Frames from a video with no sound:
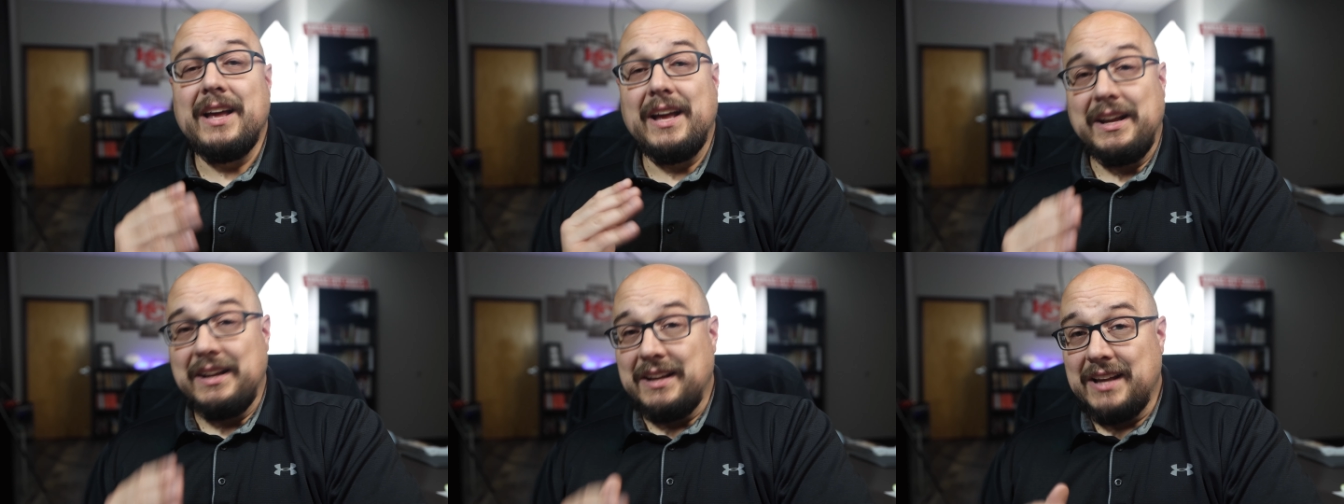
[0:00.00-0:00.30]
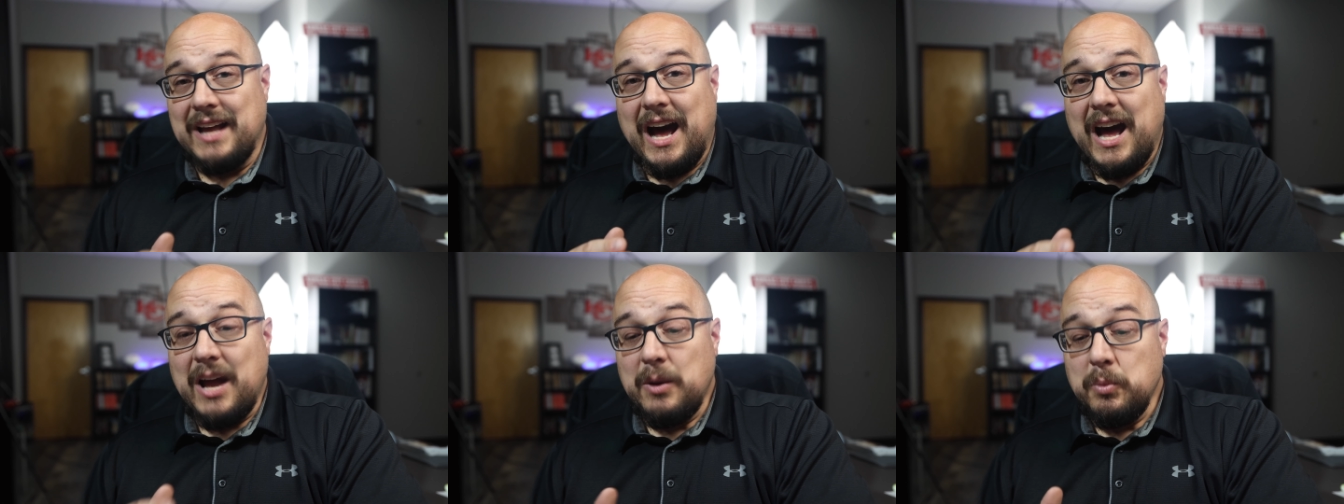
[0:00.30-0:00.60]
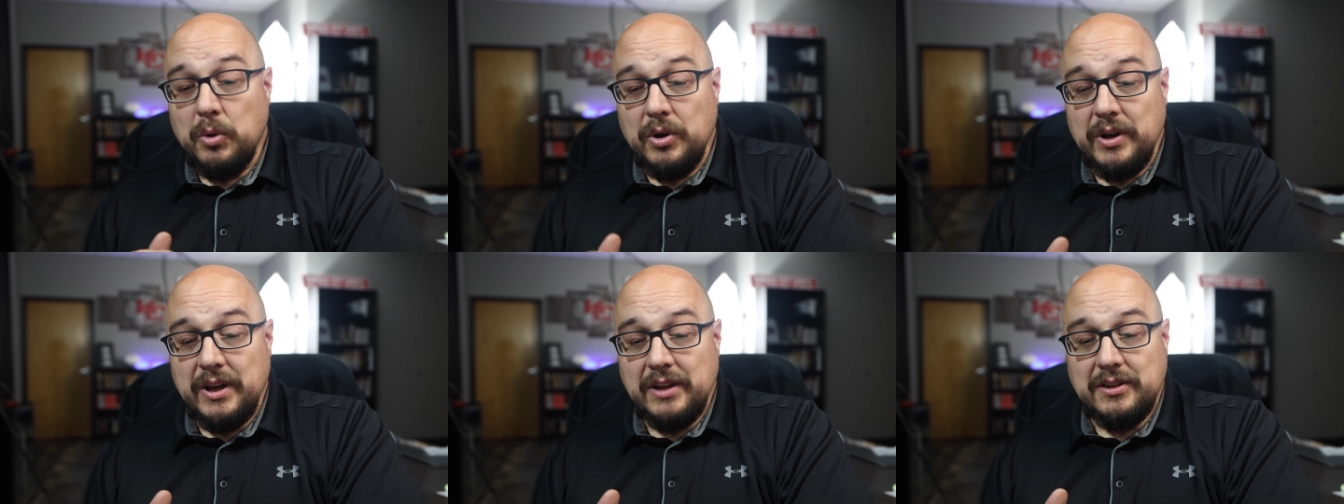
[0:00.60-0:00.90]
and
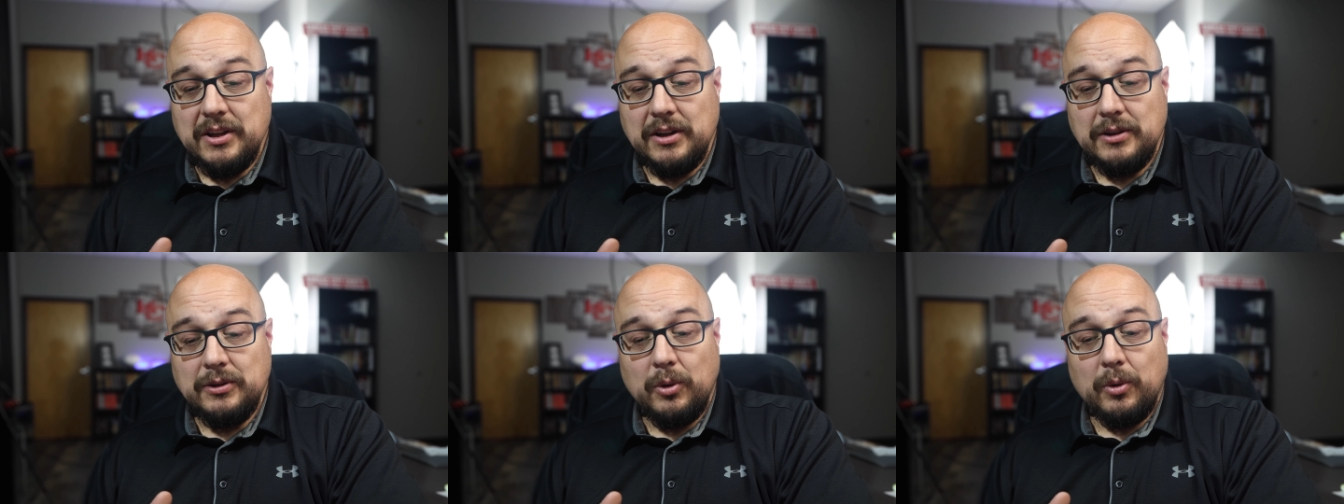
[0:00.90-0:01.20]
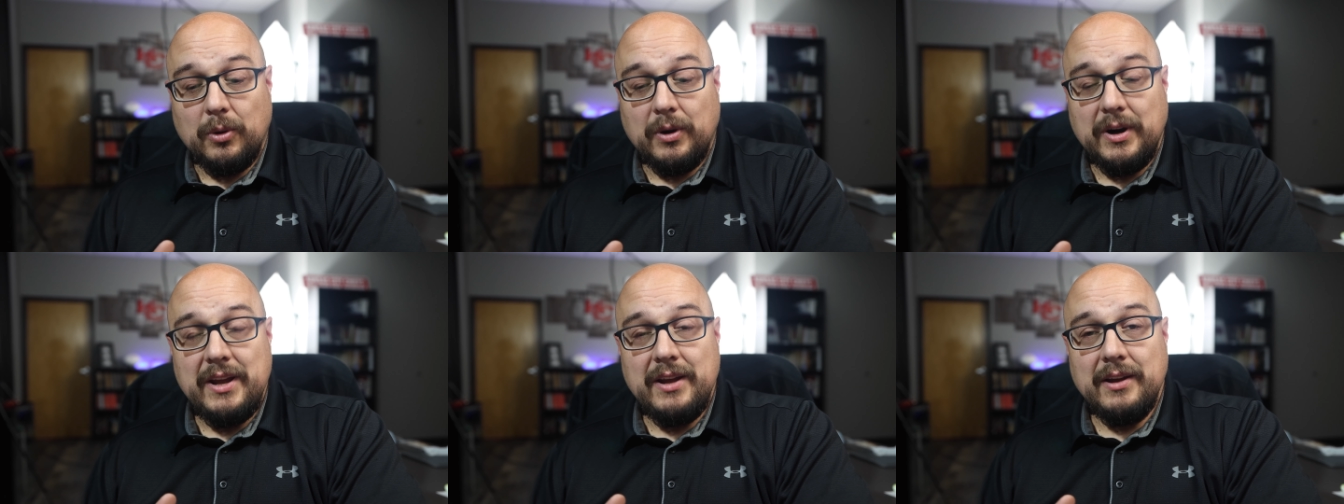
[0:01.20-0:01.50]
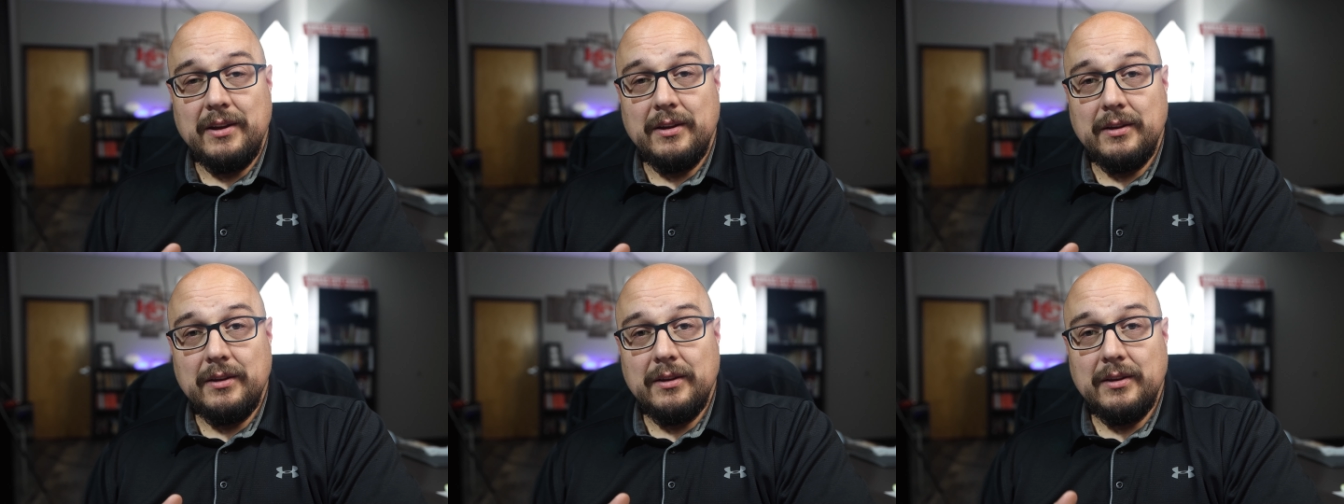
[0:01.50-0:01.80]
God will get the
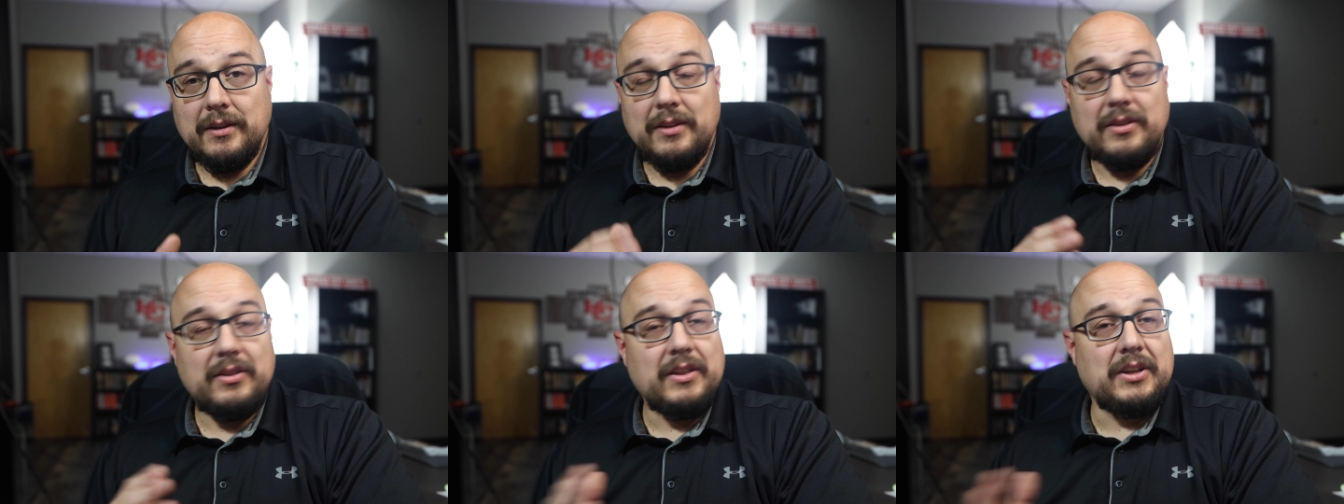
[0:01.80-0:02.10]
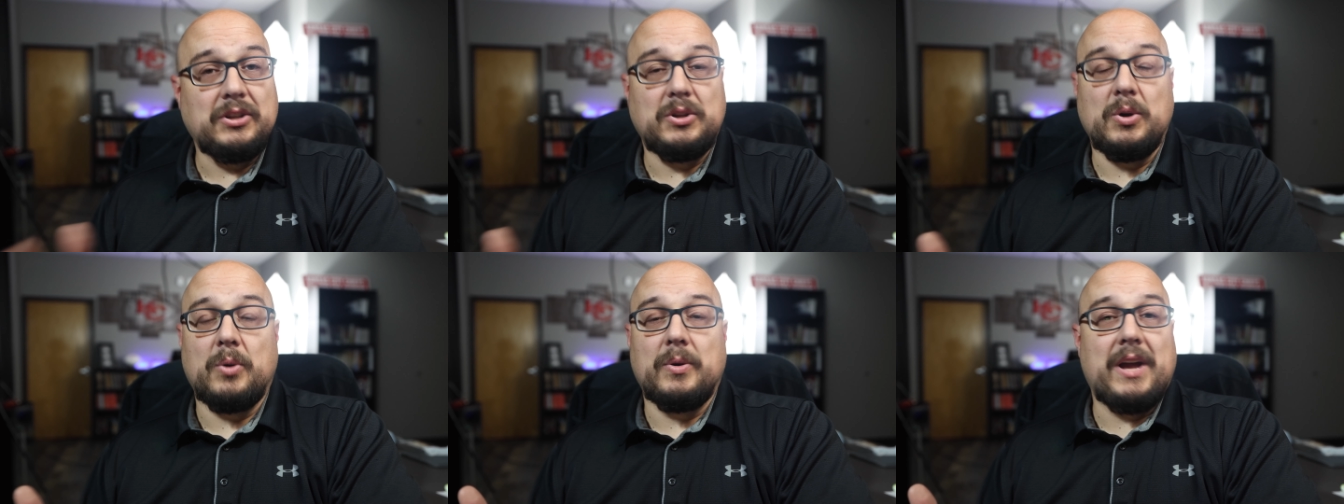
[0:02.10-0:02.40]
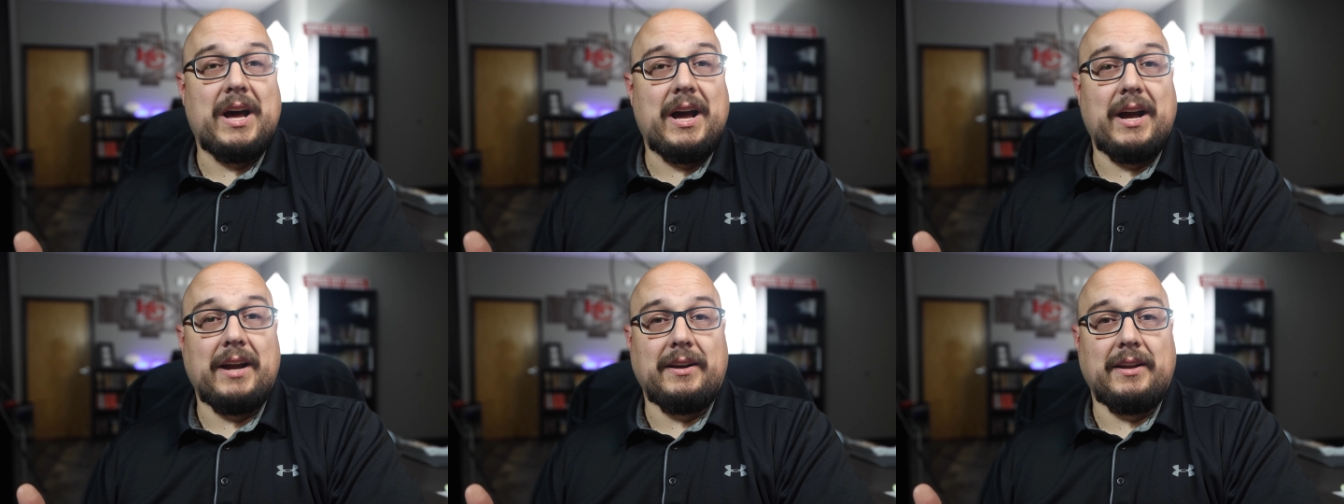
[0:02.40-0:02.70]
glory, then
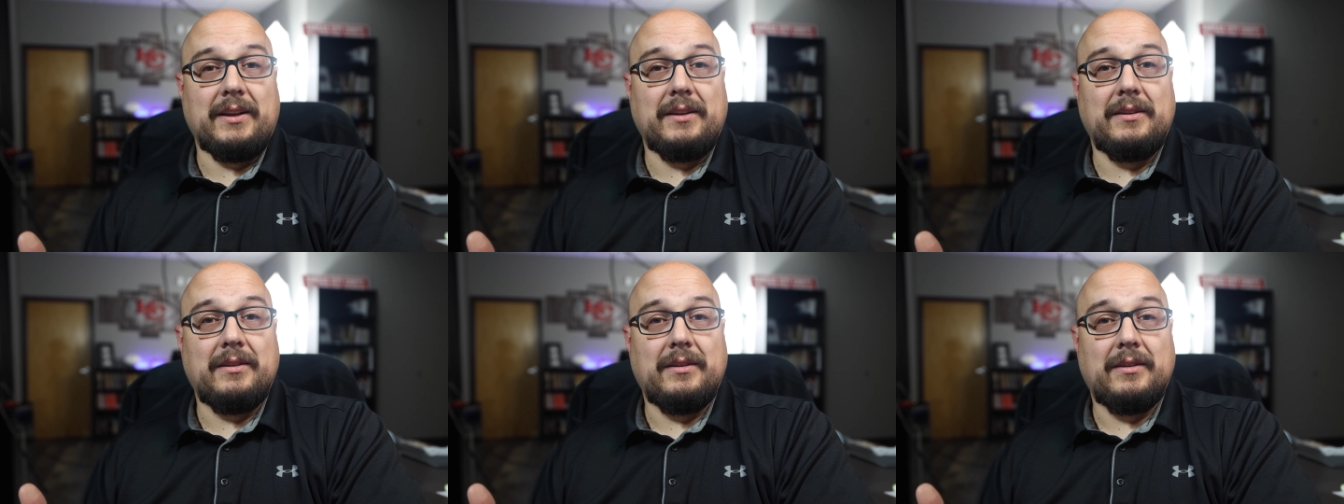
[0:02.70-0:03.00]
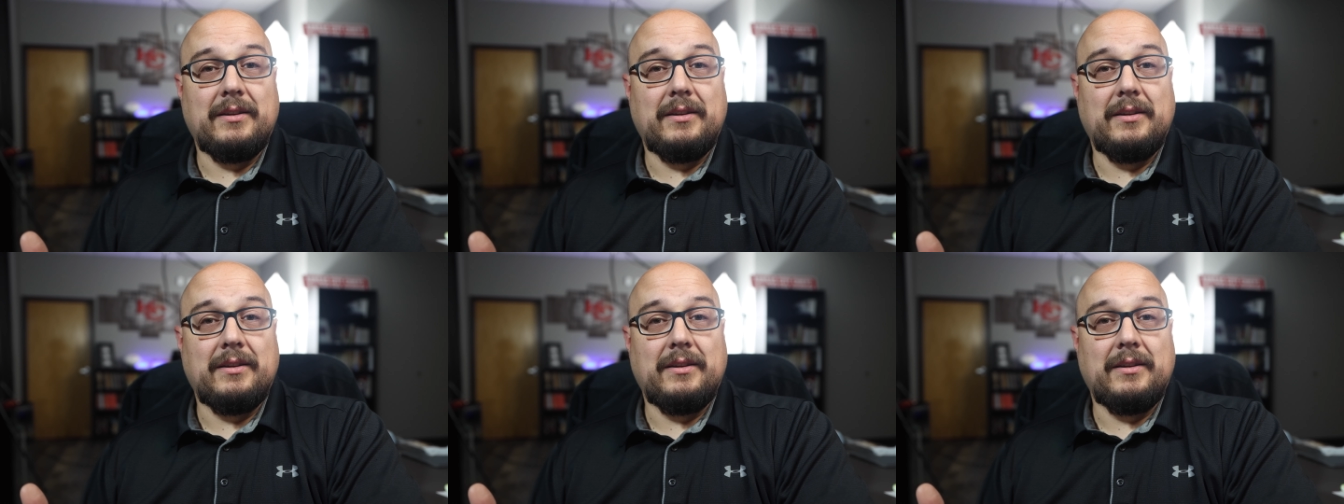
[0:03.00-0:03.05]
don't hide it.